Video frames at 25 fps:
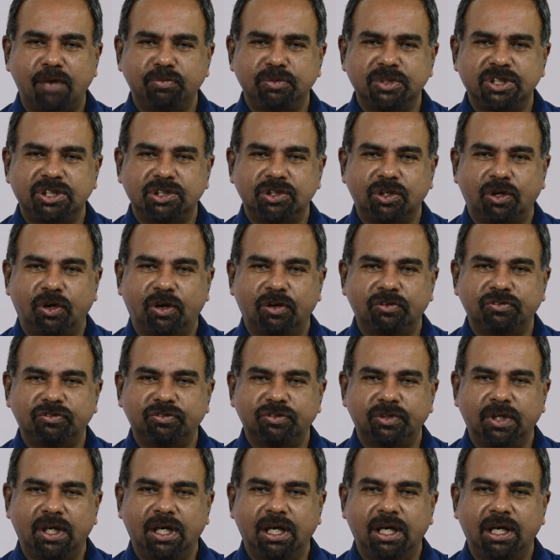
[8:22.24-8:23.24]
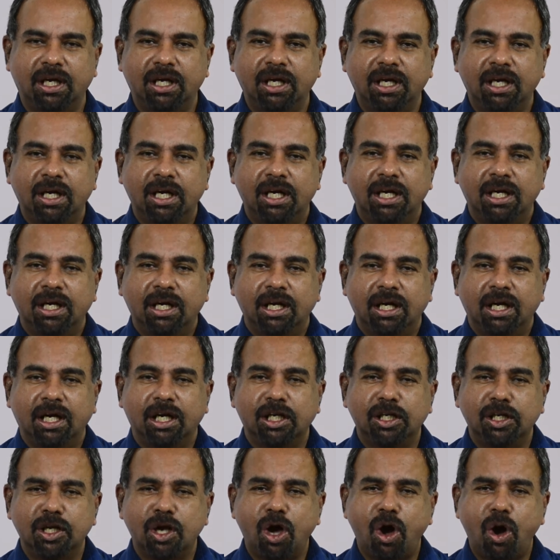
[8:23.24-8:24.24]
of
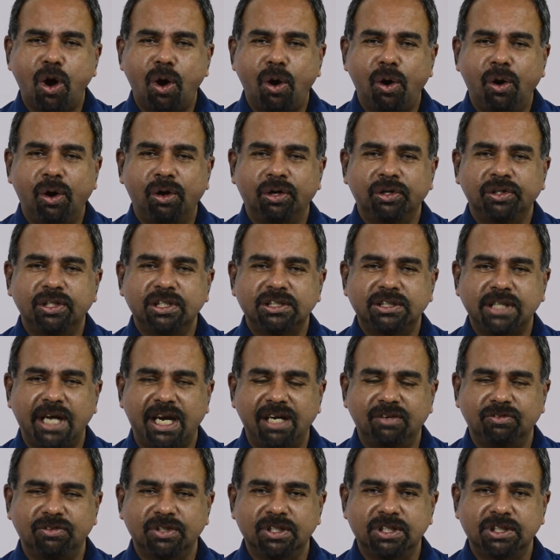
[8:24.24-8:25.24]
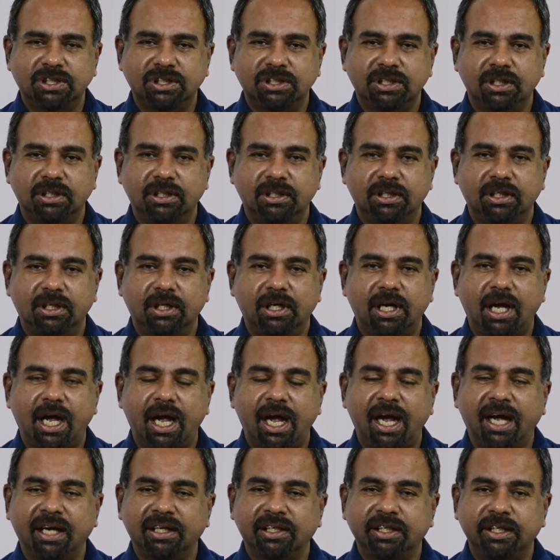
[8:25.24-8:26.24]
Lord save us,
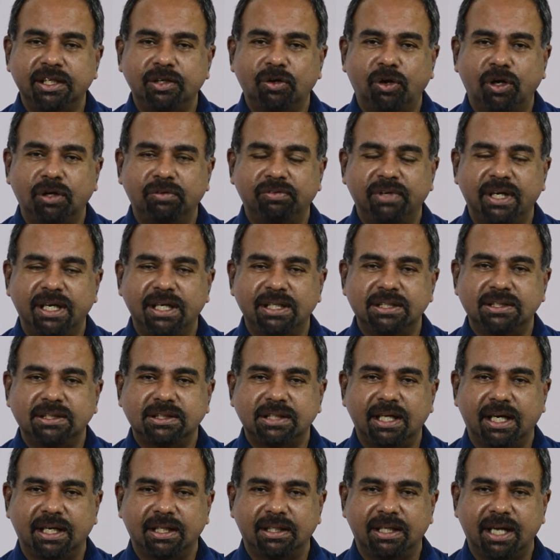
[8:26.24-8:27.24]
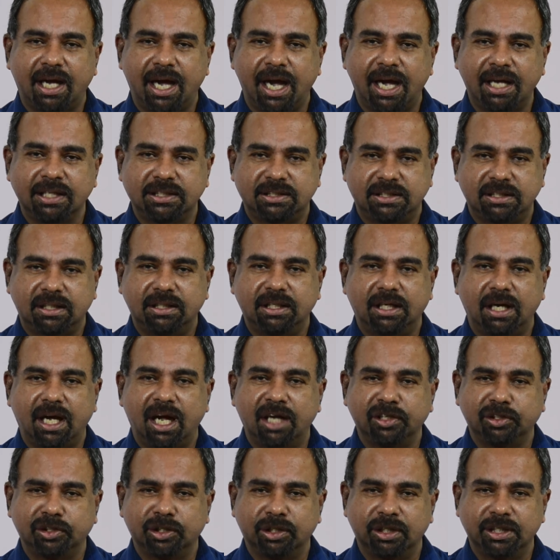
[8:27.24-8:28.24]
and he always said that
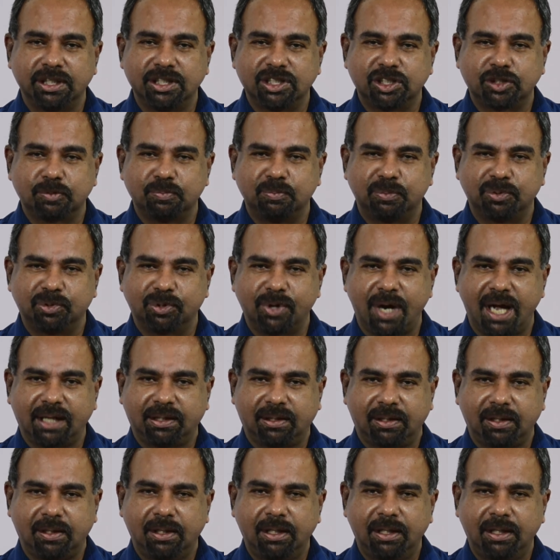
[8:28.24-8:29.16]
under his breath.